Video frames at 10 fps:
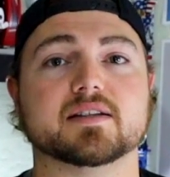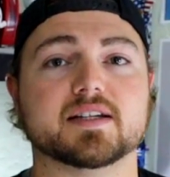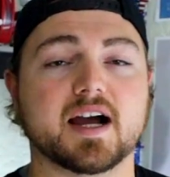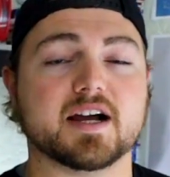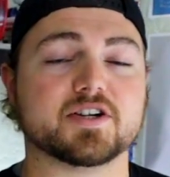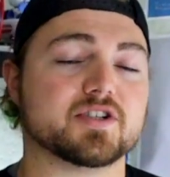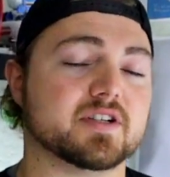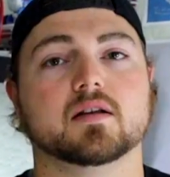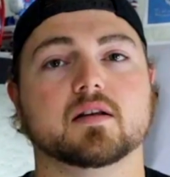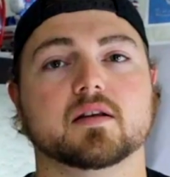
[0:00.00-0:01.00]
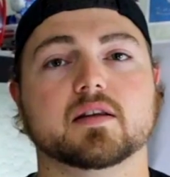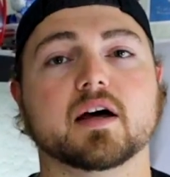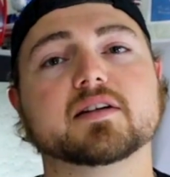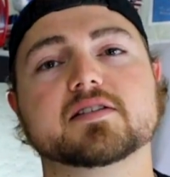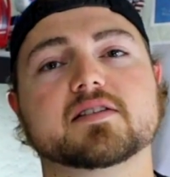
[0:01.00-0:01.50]
dash.
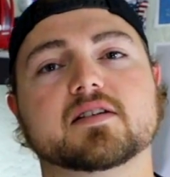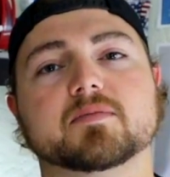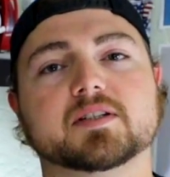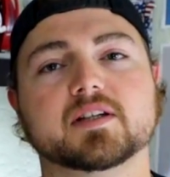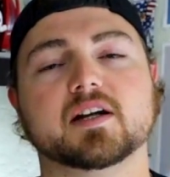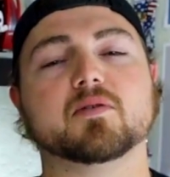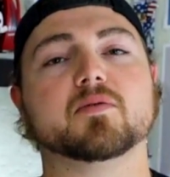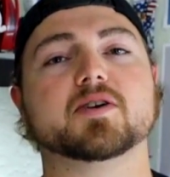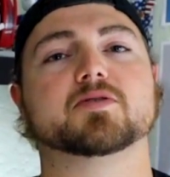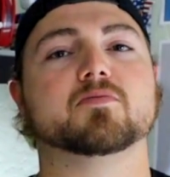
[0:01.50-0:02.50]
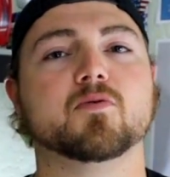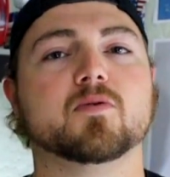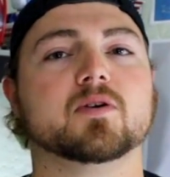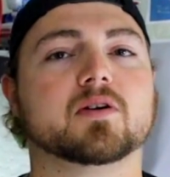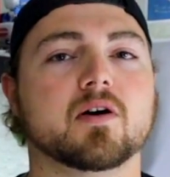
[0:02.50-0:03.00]
Now this is something that I wish
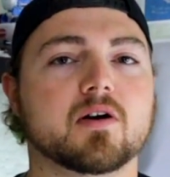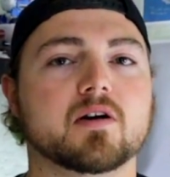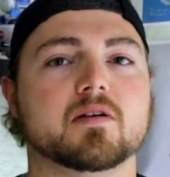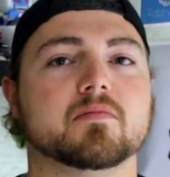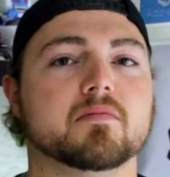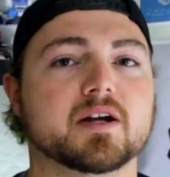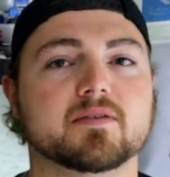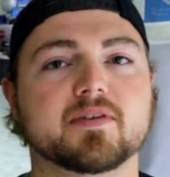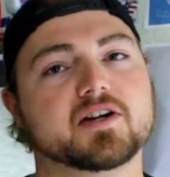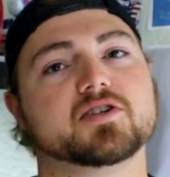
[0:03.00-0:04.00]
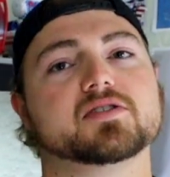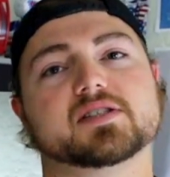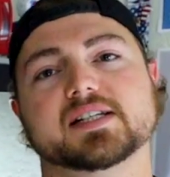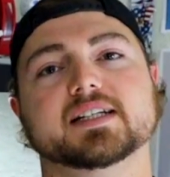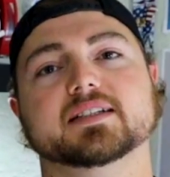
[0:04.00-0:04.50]
more car manufacturers
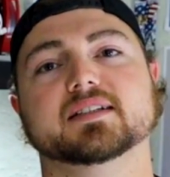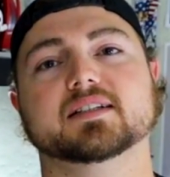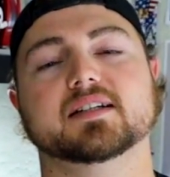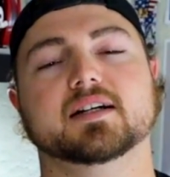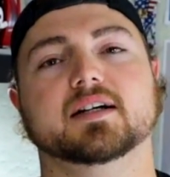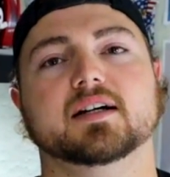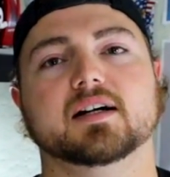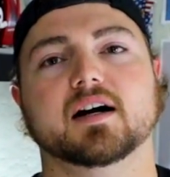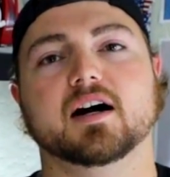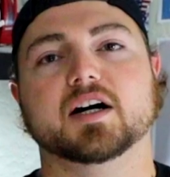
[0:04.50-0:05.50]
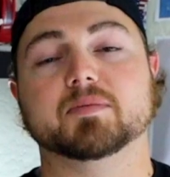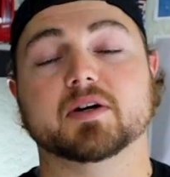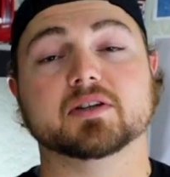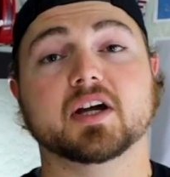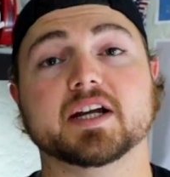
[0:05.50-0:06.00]
did.
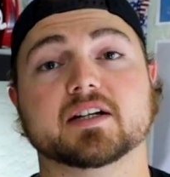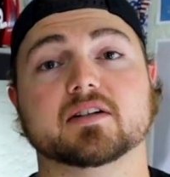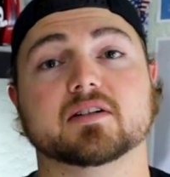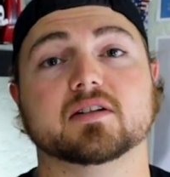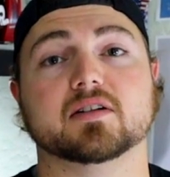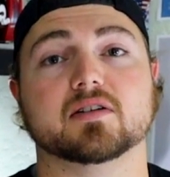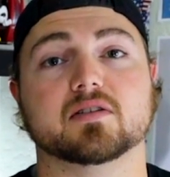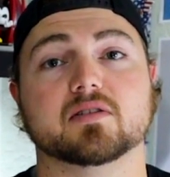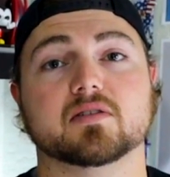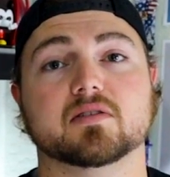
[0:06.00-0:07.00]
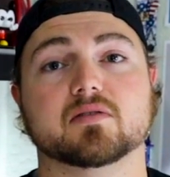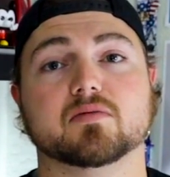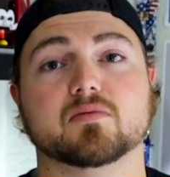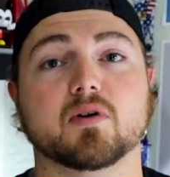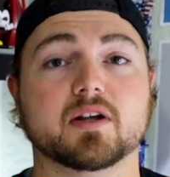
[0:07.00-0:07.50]
Unlike
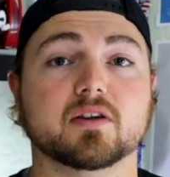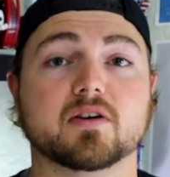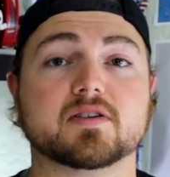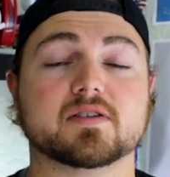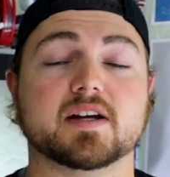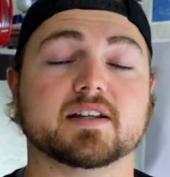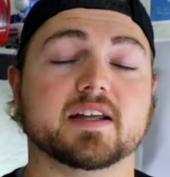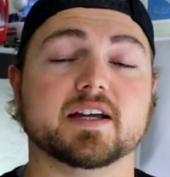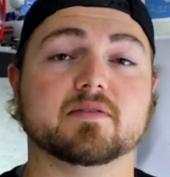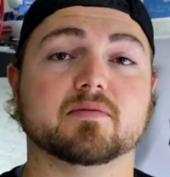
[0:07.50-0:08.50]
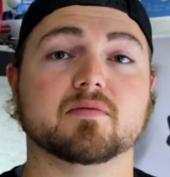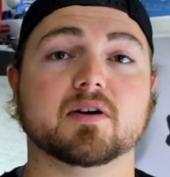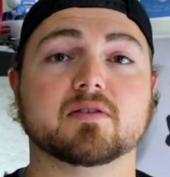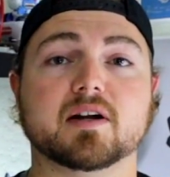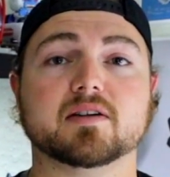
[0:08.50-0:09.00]
what looks like they
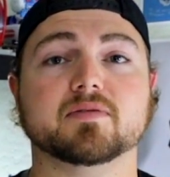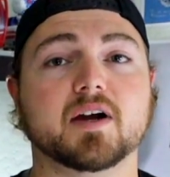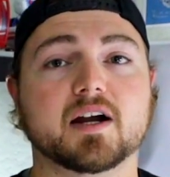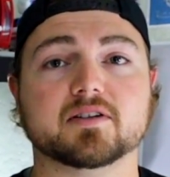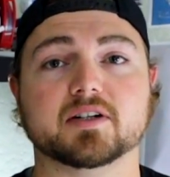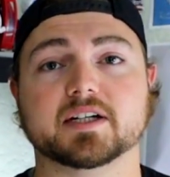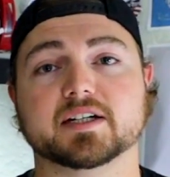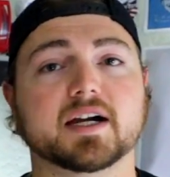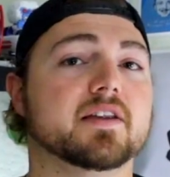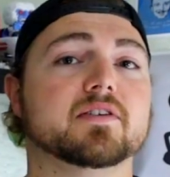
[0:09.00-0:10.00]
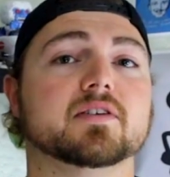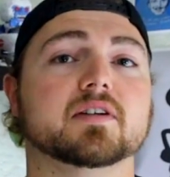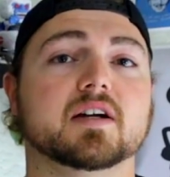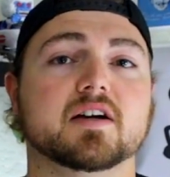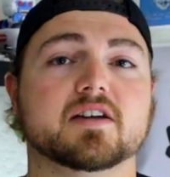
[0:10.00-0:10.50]
went around the factory and
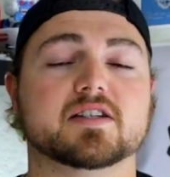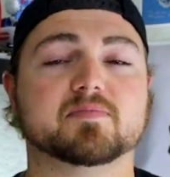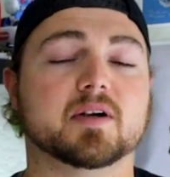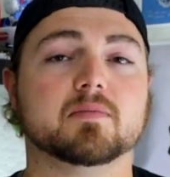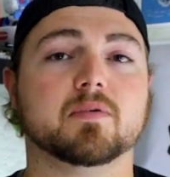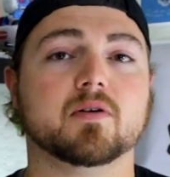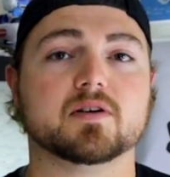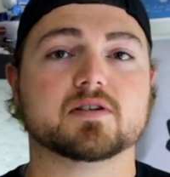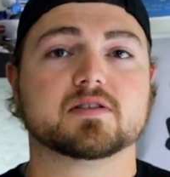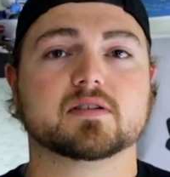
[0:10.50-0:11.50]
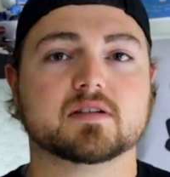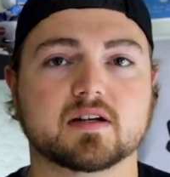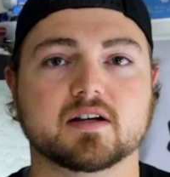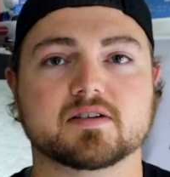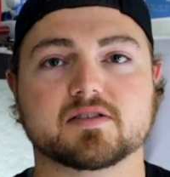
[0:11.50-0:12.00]
gathered spare parts
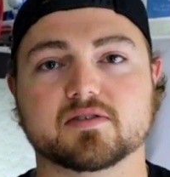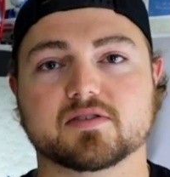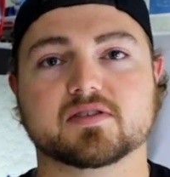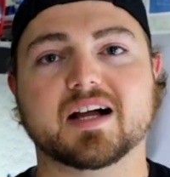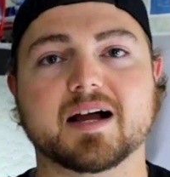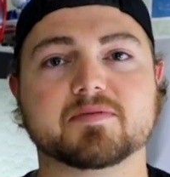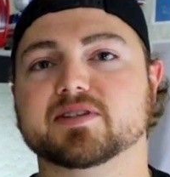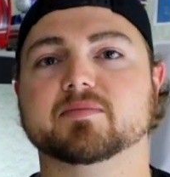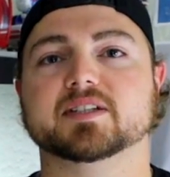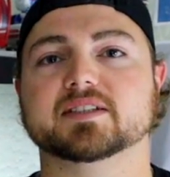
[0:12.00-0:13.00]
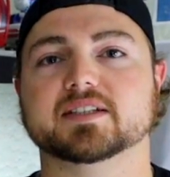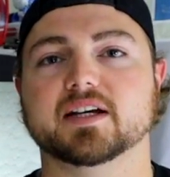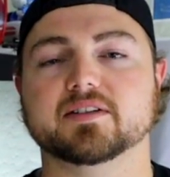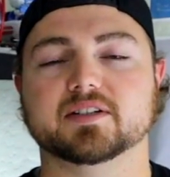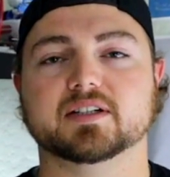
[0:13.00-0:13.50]
to slap something
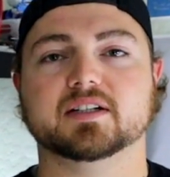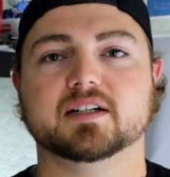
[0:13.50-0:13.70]
together.